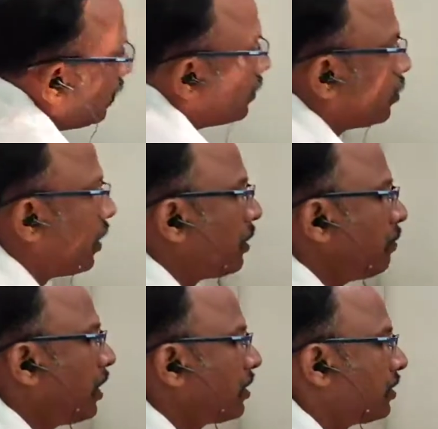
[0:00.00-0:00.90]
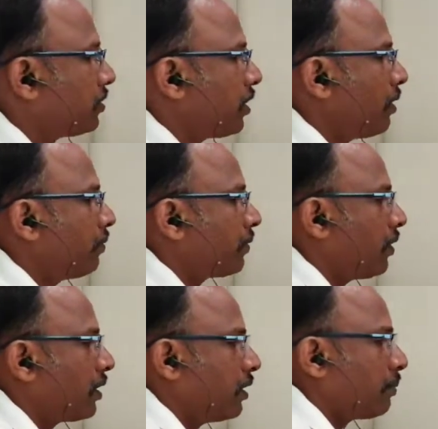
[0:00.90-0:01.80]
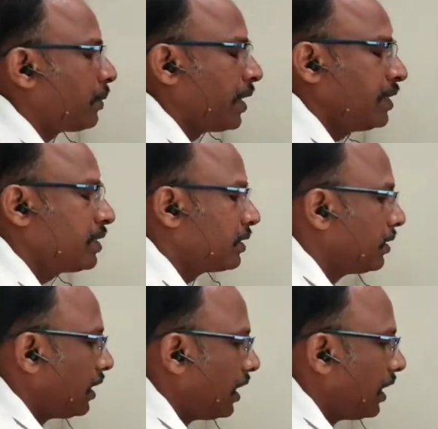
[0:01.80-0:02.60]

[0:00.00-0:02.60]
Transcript: So I mark top corner points